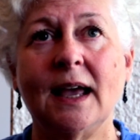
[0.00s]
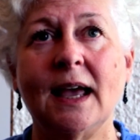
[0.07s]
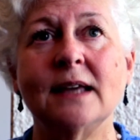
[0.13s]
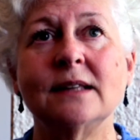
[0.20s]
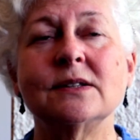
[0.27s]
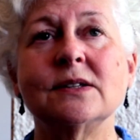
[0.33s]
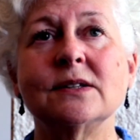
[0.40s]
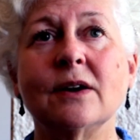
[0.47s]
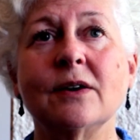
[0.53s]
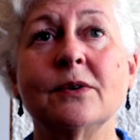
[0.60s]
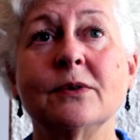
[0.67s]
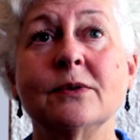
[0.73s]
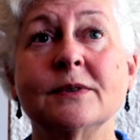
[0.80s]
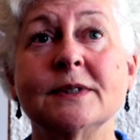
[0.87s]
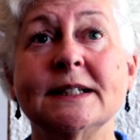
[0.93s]
And
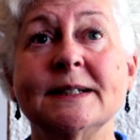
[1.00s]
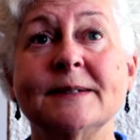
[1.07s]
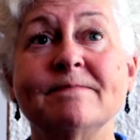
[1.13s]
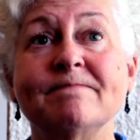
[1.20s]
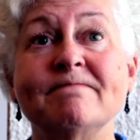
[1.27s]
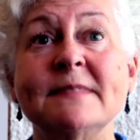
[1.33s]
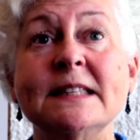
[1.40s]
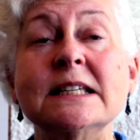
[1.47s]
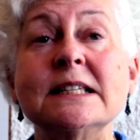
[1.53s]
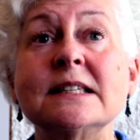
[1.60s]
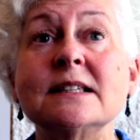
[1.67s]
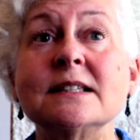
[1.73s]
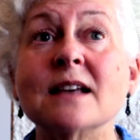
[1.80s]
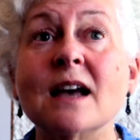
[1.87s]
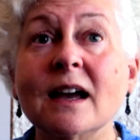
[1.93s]
so this
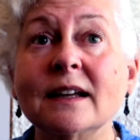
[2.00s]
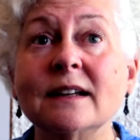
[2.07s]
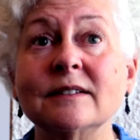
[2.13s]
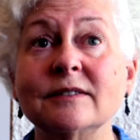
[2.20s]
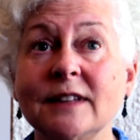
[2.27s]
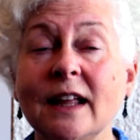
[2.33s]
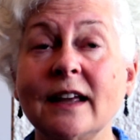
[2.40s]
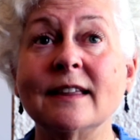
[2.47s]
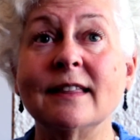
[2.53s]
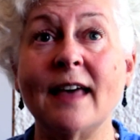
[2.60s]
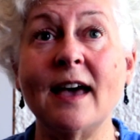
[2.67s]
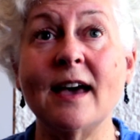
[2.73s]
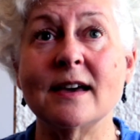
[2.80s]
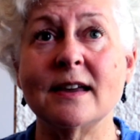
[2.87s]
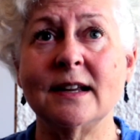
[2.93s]
is kind of like
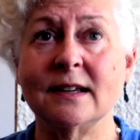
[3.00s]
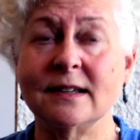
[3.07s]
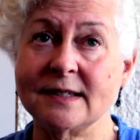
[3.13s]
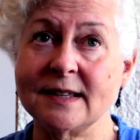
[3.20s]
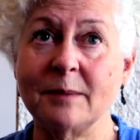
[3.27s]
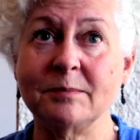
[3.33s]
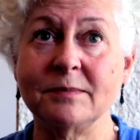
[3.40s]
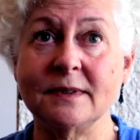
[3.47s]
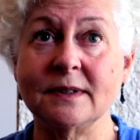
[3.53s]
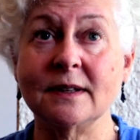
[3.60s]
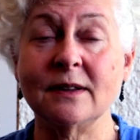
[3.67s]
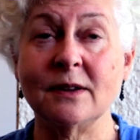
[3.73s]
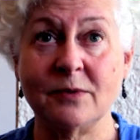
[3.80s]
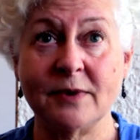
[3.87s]
that, except the